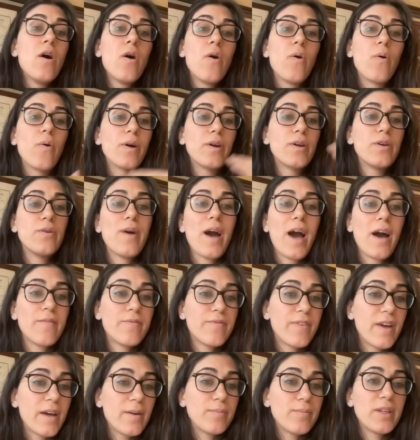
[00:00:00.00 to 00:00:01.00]
or you
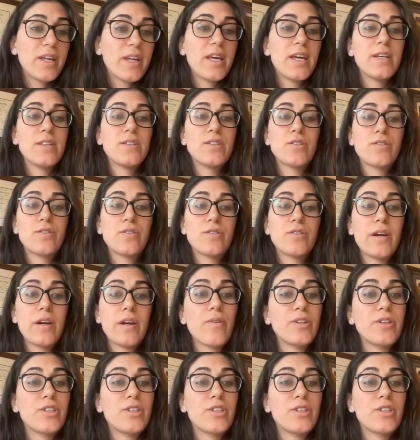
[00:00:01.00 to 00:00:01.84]
have family history